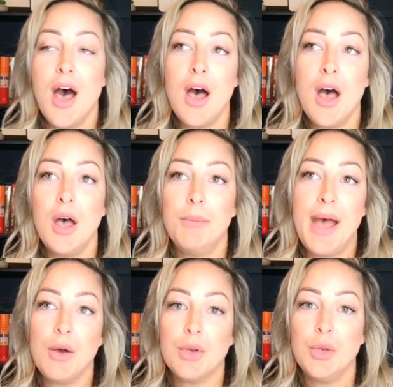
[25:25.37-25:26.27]

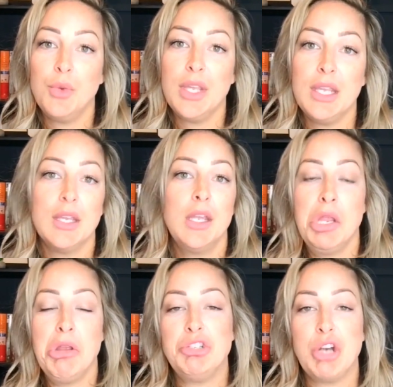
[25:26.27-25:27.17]
How can we
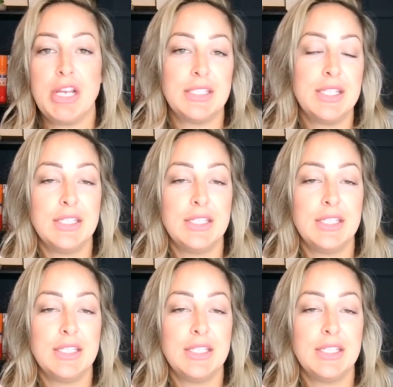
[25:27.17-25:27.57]
address